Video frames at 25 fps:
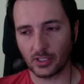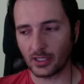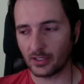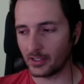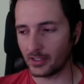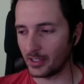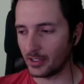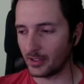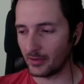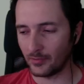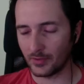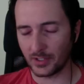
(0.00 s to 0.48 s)

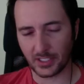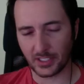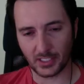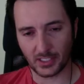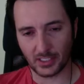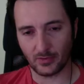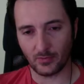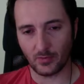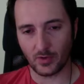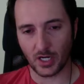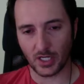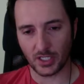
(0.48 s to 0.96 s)
I
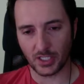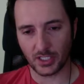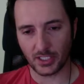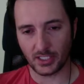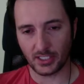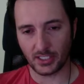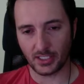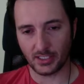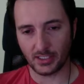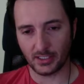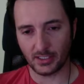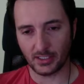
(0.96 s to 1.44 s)
recently watched
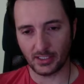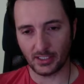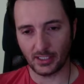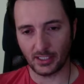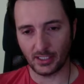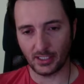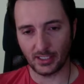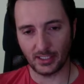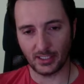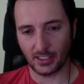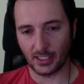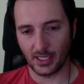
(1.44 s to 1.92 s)
it,
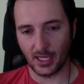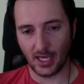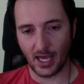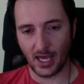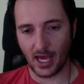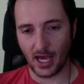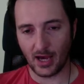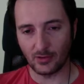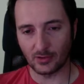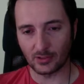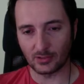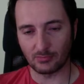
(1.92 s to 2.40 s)
and
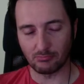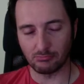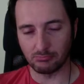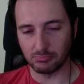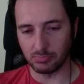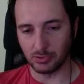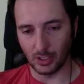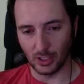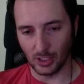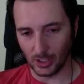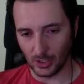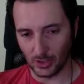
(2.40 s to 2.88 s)
I was
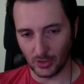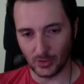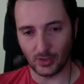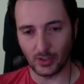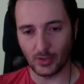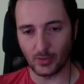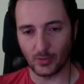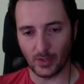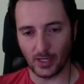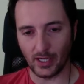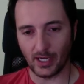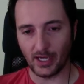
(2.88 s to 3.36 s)
blown
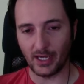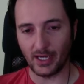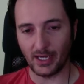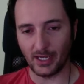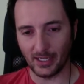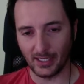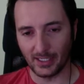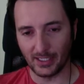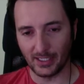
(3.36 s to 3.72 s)
away.